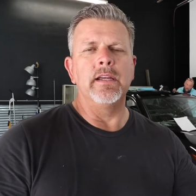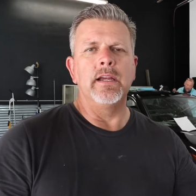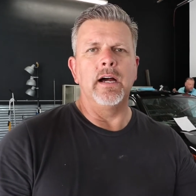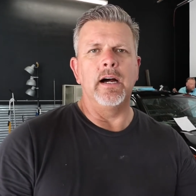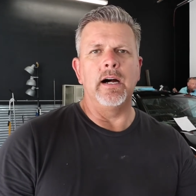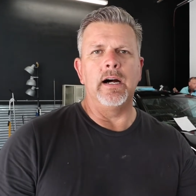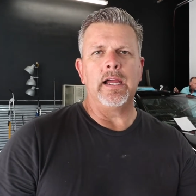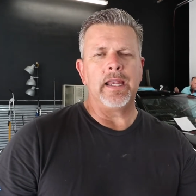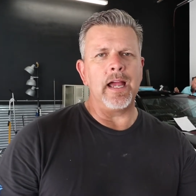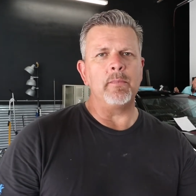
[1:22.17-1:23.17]

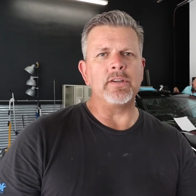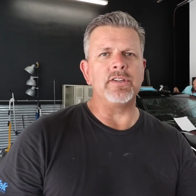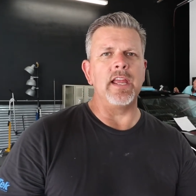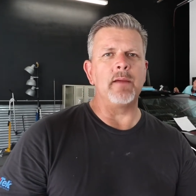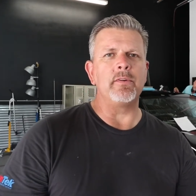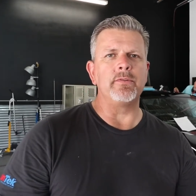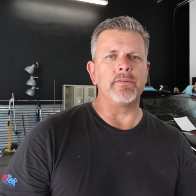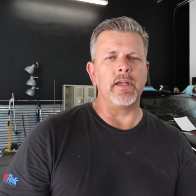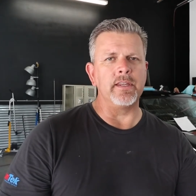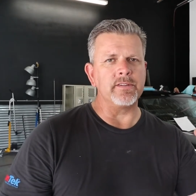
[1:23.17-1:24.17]
and how much damage was
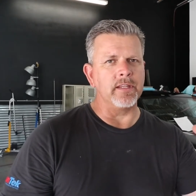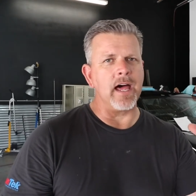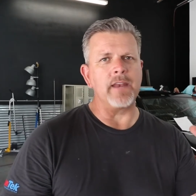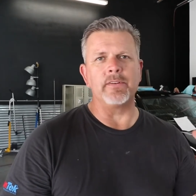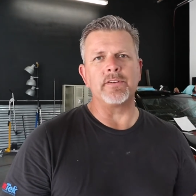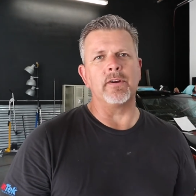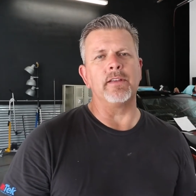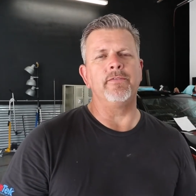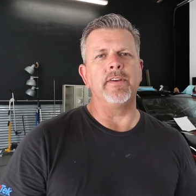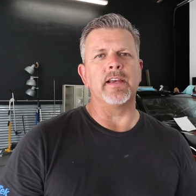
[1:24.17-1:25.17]
on this. A lot of it's
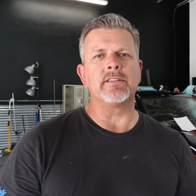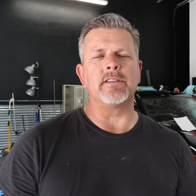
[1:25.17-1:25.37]
already fixed.